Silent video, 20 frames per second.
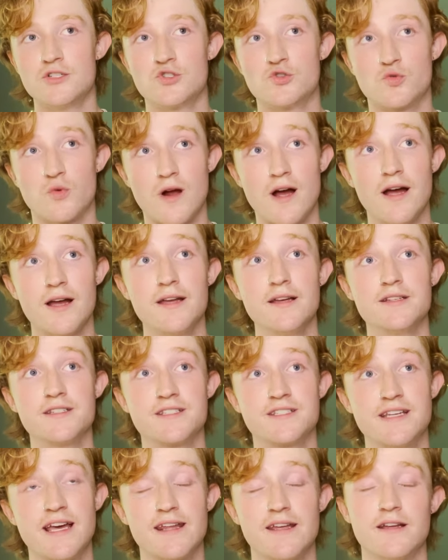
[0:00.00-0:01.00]
Try
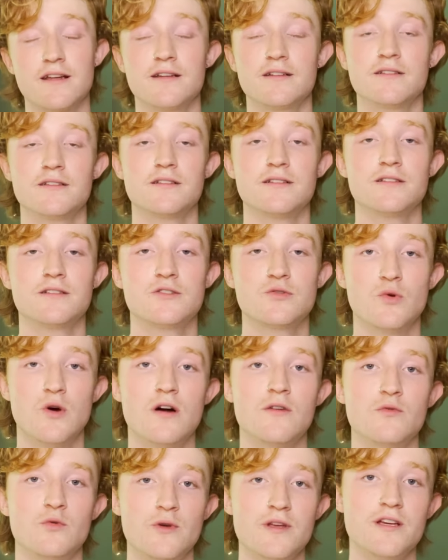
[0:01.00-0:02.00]
setting
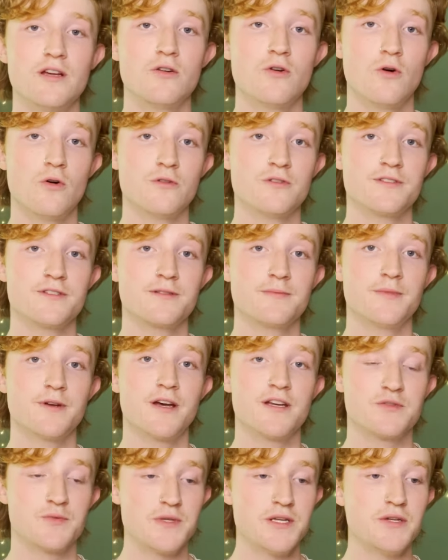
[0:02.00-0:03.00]
twelve week goals,
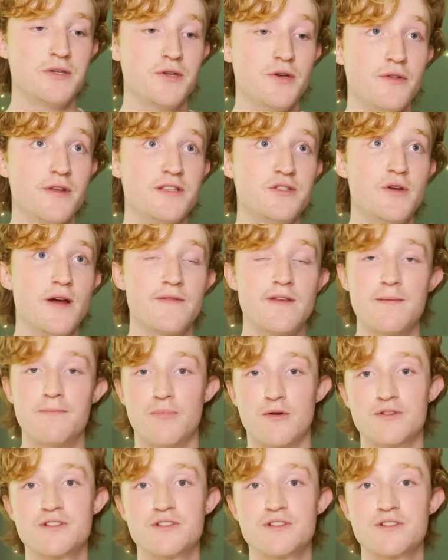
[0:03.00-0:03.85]
because when you do this, you have that